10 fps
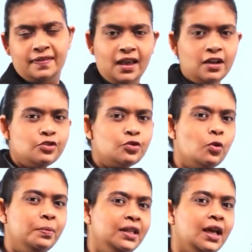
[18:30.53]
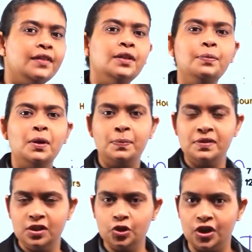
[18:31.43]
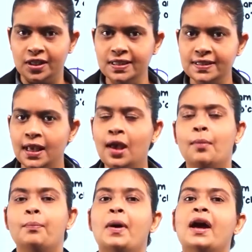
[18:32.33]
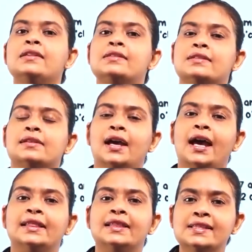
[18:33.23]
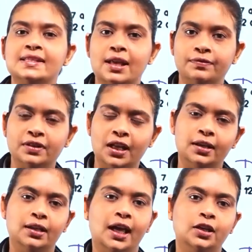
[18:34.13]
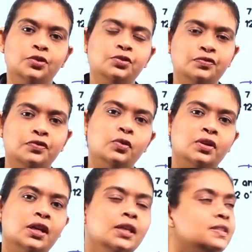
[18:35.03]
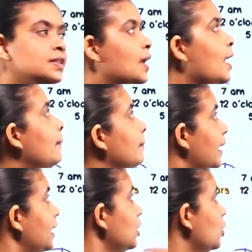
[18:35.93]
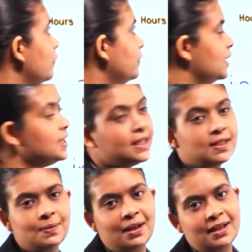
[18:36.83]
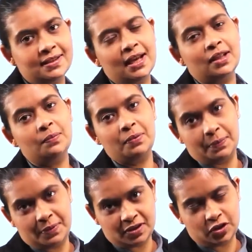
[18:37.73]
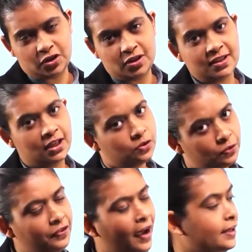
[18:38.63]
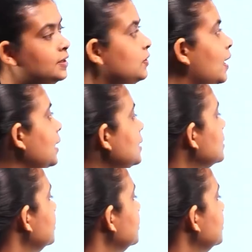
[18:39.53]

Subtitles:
There are so many other prepositions, but at this level, I'd like you to focus mainly on these as well as the other prepositions that you find, right?